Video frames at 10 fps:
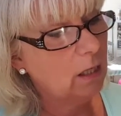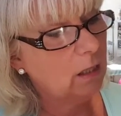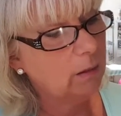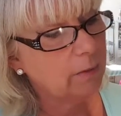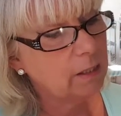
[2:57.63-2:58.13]

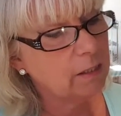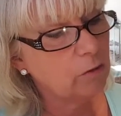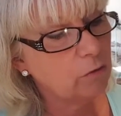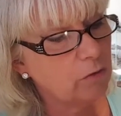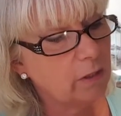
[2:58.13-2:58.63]
The
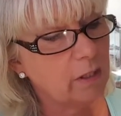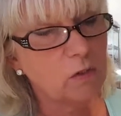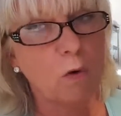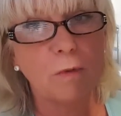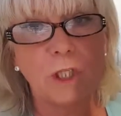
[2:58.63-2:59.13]
scissors and the
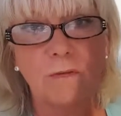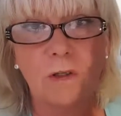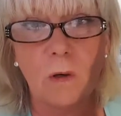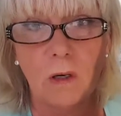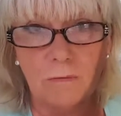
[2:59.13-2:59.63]
sewing machine,
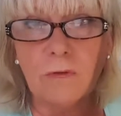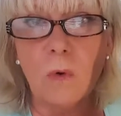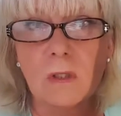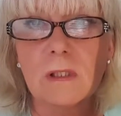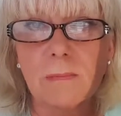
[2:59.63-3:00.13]
of
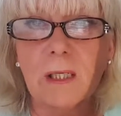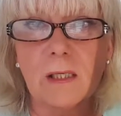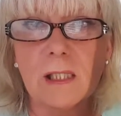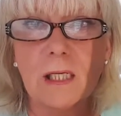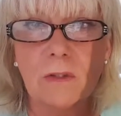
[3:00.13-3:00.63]
course,
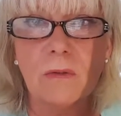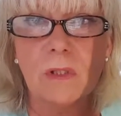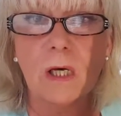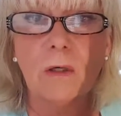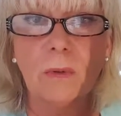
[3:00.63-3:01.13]
because I do
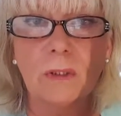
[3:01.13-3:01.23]
sew